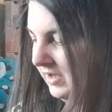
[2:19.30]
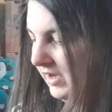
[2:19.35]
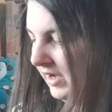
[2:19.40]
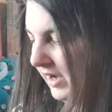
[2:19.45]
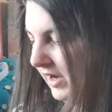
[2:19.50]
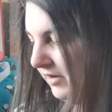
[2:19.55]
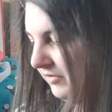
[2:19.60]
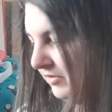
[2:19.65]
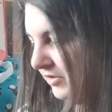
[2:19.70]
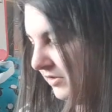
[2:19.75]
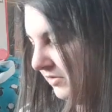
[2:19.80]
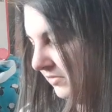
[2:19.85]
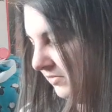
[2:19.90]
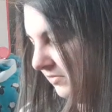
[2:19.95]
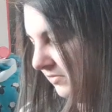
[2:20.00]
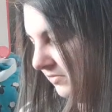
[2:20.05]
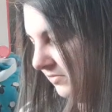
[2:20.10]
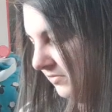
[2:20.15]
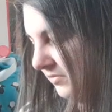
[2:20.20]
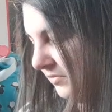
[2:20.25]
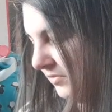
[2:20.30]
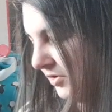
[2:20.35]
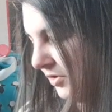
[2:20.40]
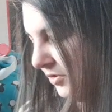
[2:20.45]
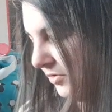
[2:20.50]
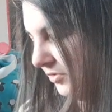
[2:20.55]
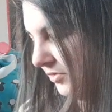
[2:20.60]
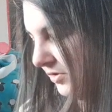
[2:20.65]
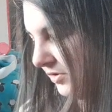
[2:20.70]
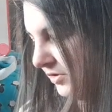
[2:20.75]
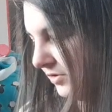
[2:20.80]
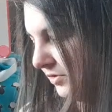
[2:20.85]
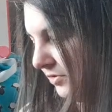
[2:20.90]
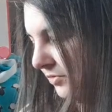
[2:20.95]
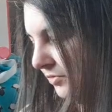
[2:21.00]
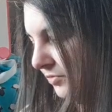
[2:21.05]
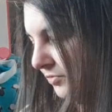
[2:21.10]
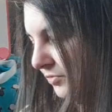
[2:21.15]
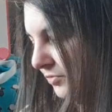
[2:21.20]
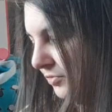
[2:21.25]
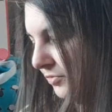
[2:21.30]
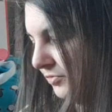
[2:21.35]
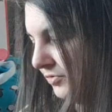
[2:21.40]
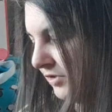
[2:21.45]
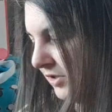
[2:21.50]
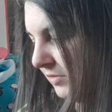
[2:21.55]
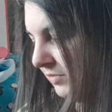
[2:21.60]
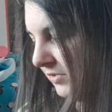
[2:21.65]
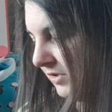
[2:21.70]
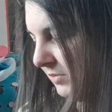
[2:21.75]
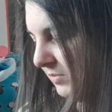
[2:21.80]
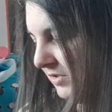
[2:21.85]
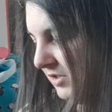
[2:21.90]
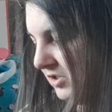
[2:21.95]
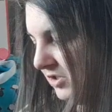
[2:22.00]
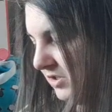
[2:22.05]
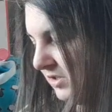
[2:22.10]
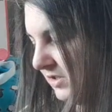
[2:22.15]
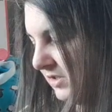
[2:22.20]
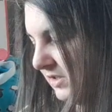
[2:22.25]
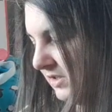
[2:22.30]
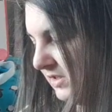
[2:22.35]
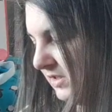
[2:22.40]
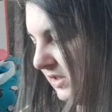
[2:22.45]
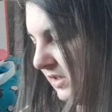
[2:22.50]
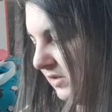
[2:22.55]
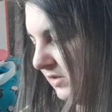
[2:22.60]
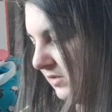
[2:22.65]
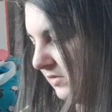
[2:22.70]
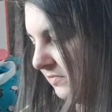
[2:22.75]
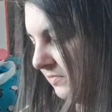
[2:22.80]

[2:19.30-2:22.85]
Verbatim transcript: Aran all the hooks all caught up give me just a sec